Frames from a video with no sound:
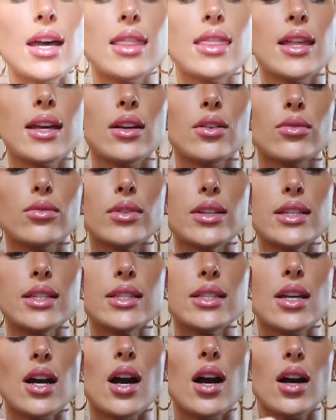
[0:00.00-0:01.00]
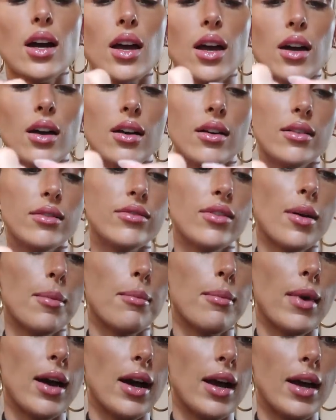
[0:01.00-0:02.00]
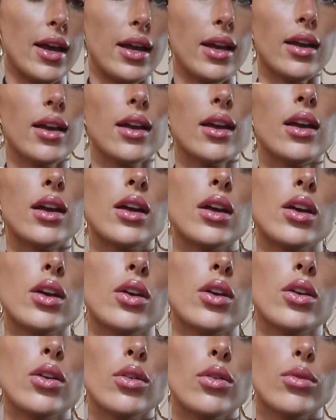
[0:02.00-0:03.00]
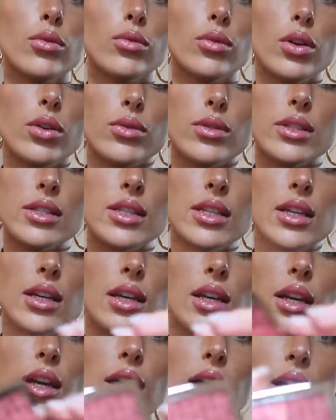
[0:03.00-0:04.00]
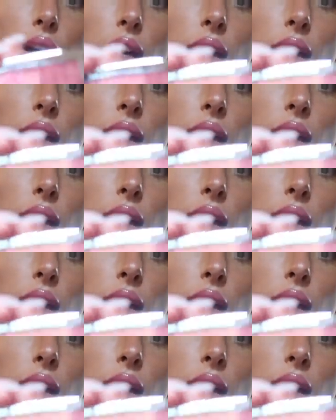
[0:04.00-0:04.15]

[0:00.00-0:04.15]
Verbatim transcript: And then a restock of my Rosy